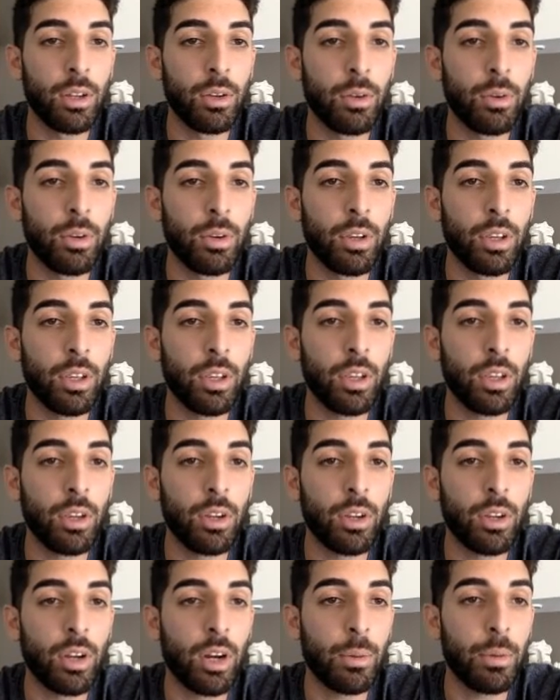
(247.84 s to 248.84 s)
right here,
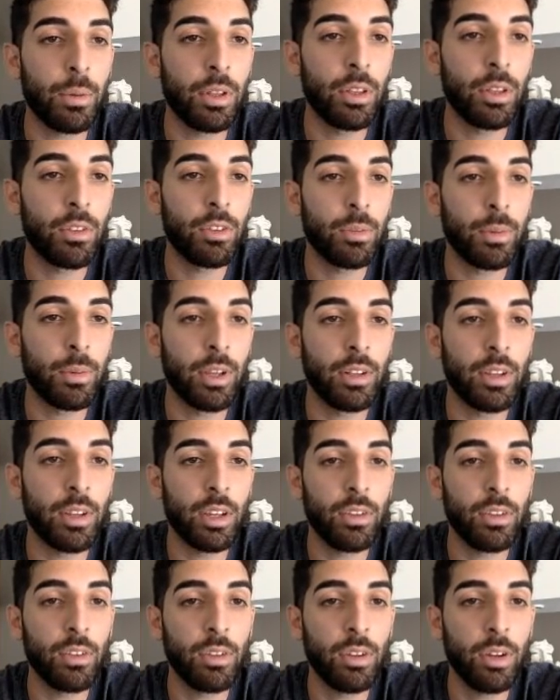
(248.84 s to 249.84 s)
copy this to my
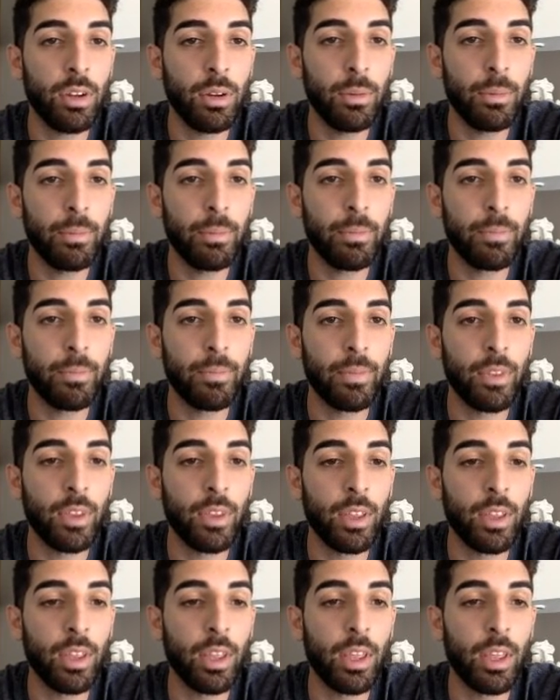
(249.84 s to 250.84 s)
desktop,
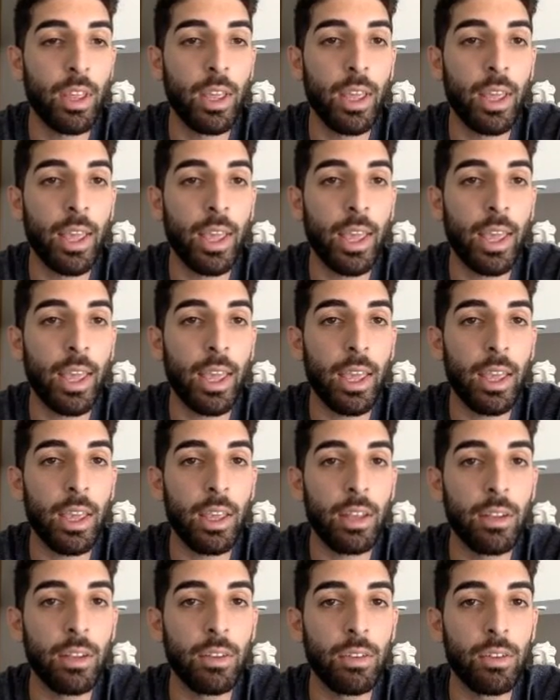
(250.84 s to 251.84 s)

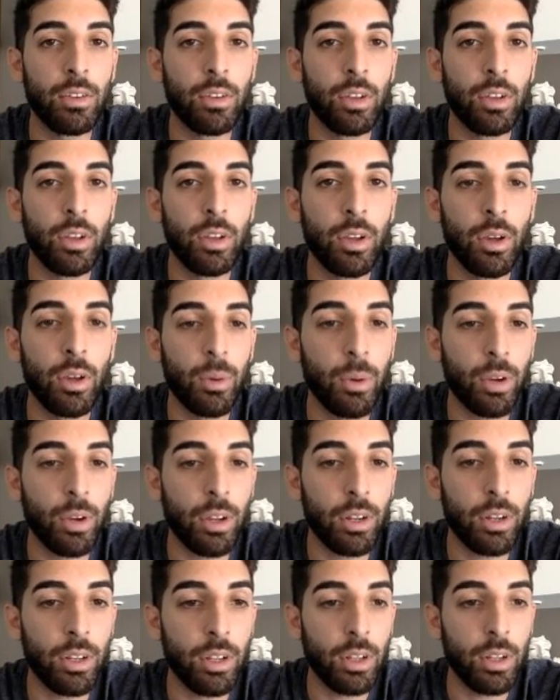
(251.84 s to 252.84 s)
and we're
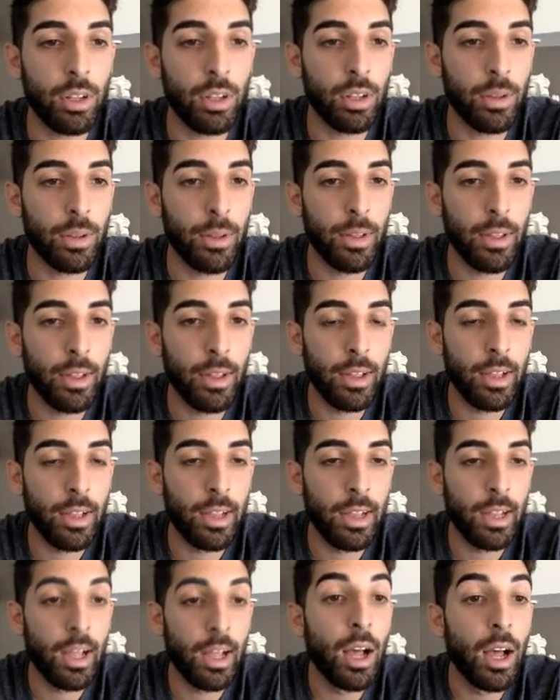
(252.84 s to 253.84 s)
going to
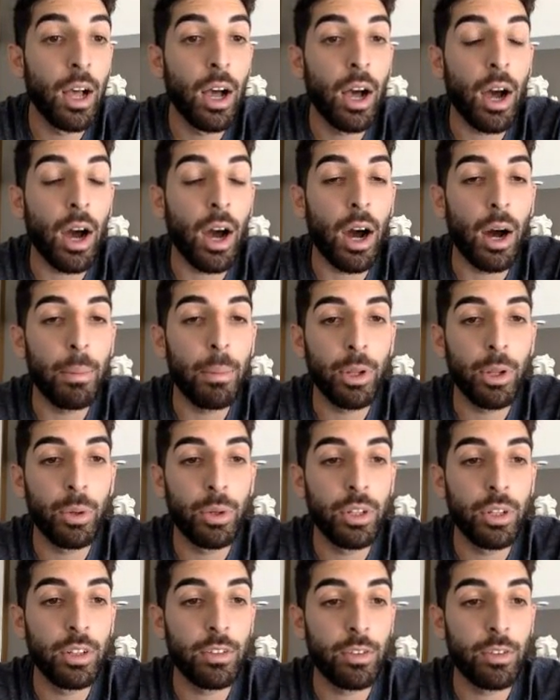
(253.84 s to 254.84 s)
upload
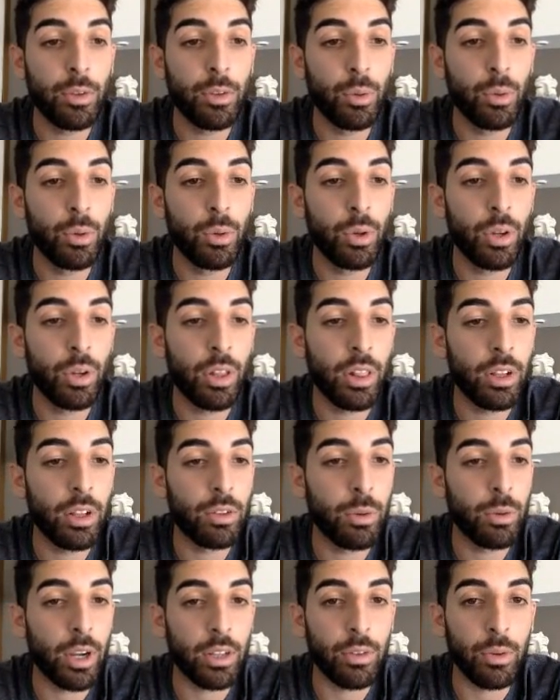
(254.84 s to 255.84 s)
it to the
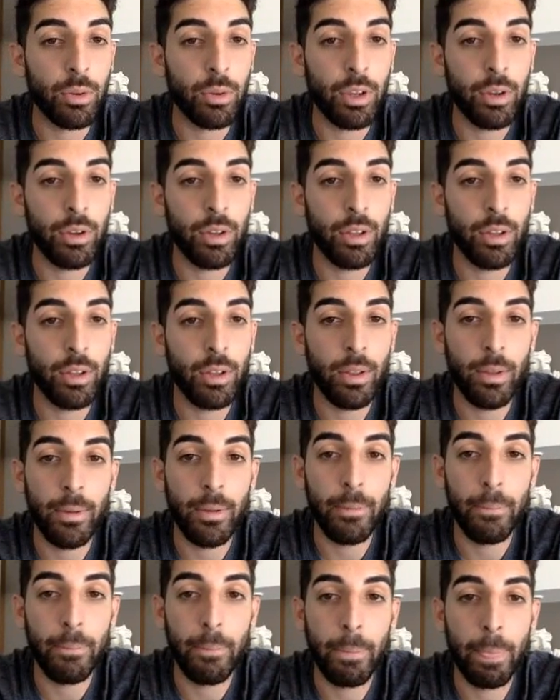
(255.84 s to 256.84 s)
directory.
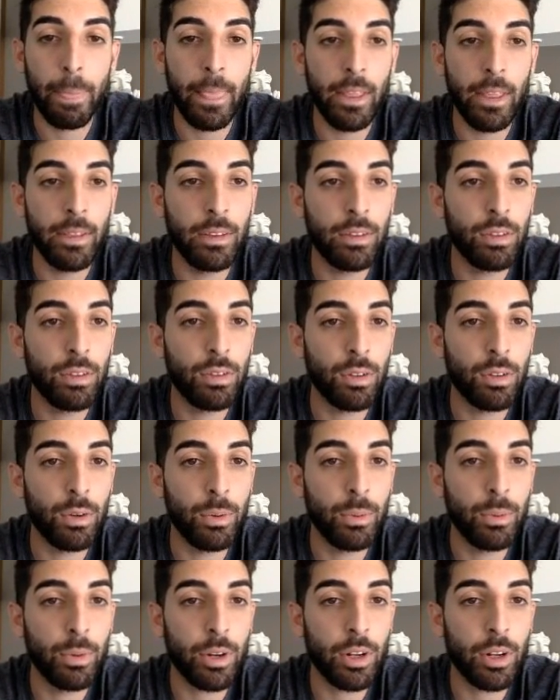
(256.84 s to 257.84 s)
So
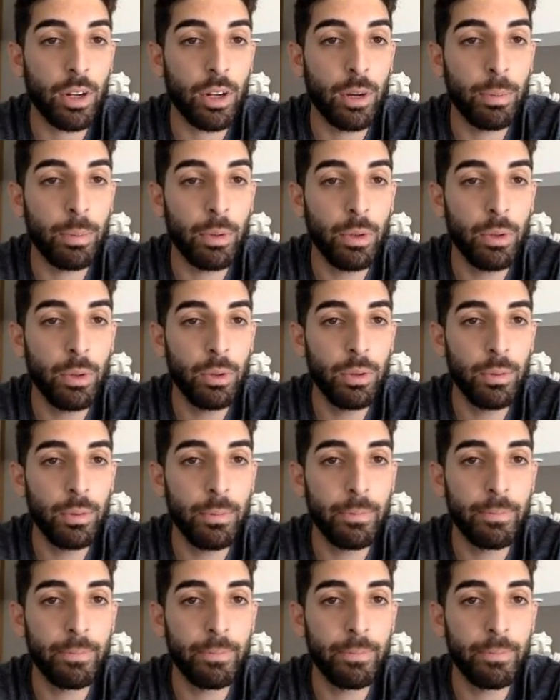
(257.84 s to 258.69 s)
we're going to upload,